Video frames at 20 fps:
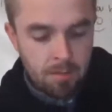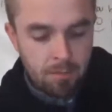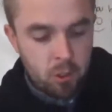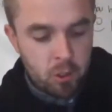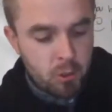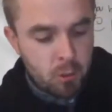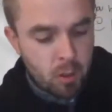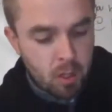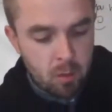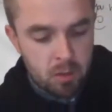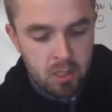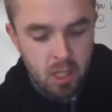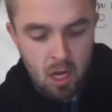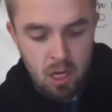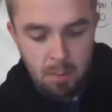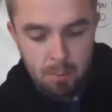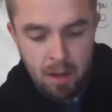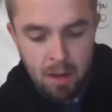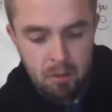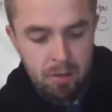The first one I want
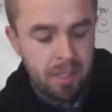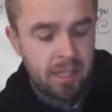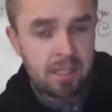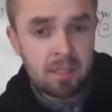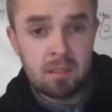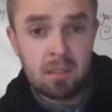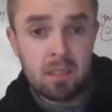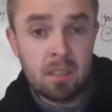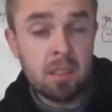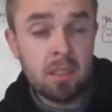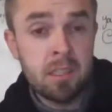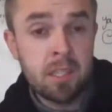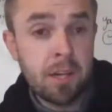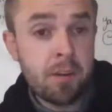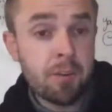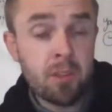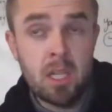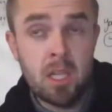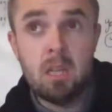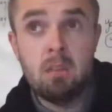to talk about is
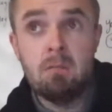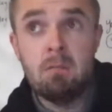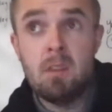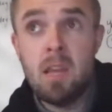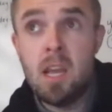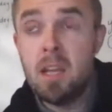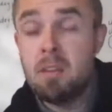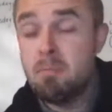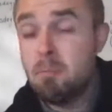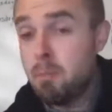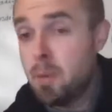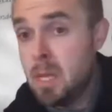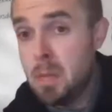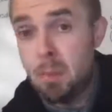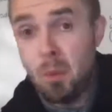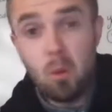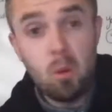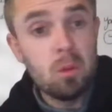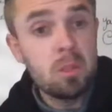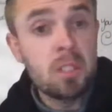clearly, and
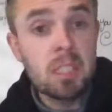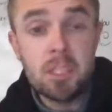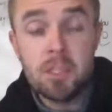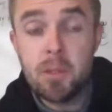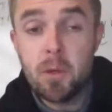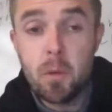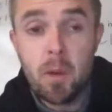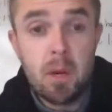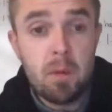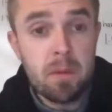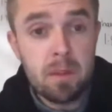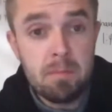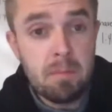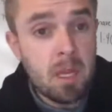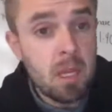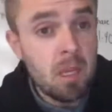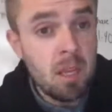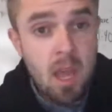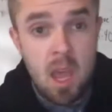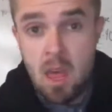people will disagree with
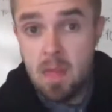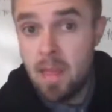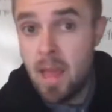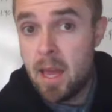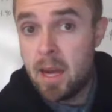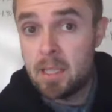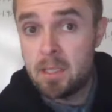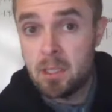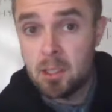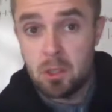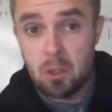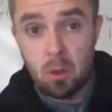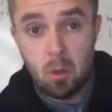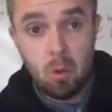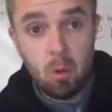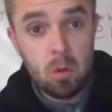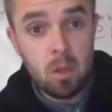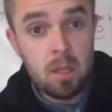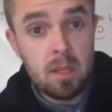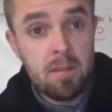me, and that is
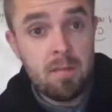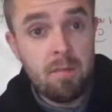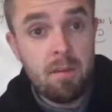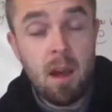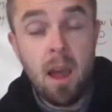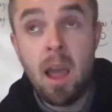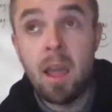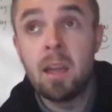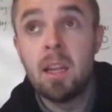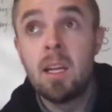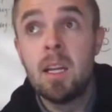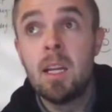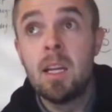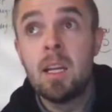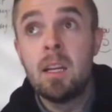totally fine.